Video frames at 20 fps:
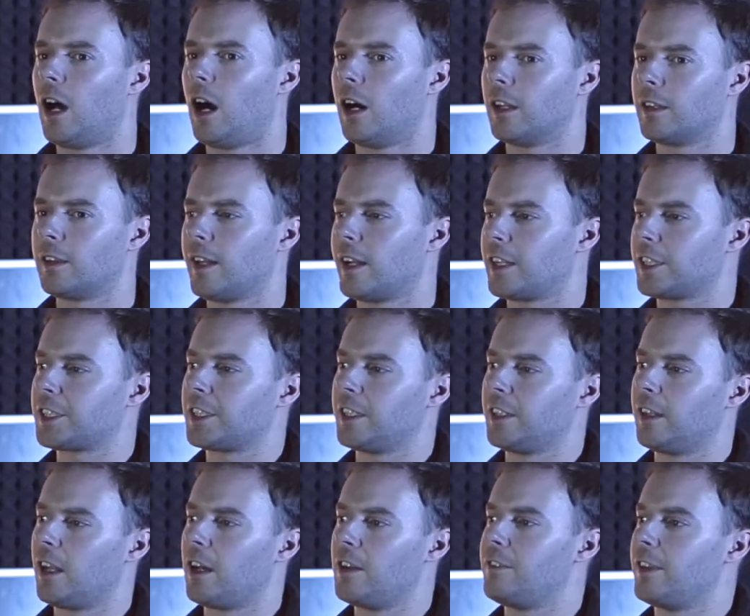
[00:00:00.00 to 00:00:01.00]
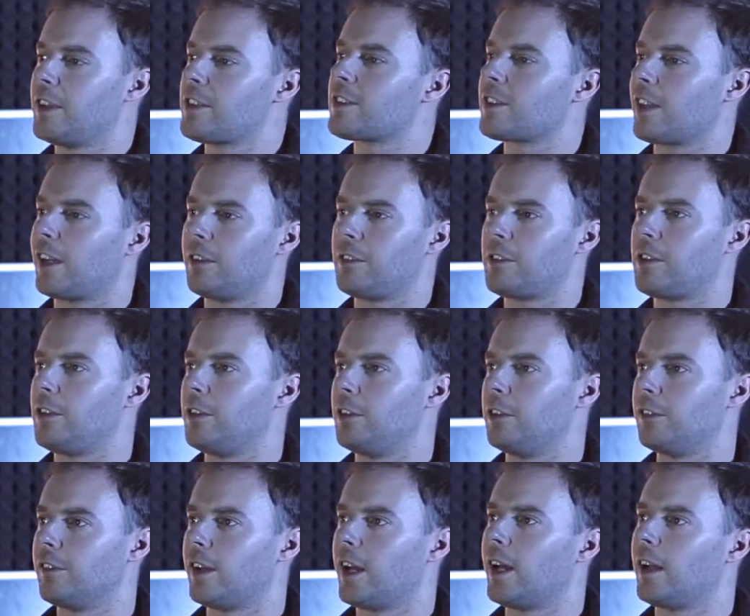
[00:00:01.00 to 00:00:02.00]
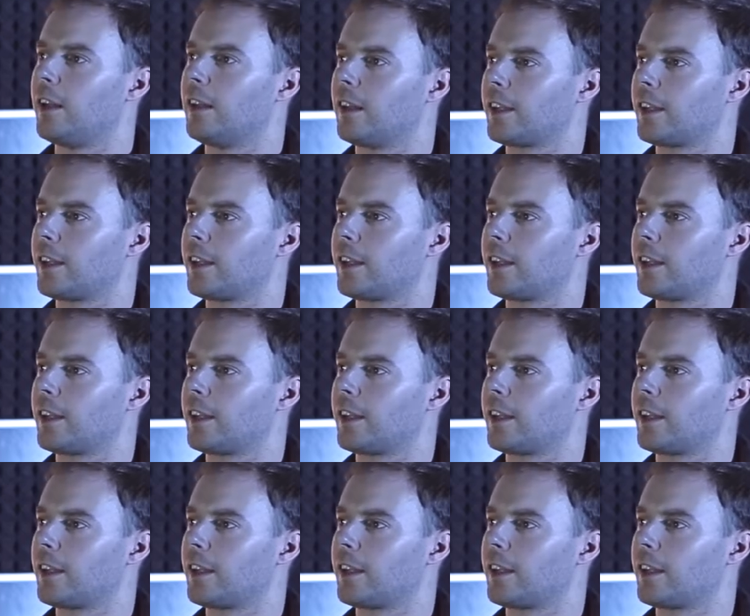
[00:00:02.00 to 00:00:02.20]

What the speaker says: I'd actually like this sound to do that,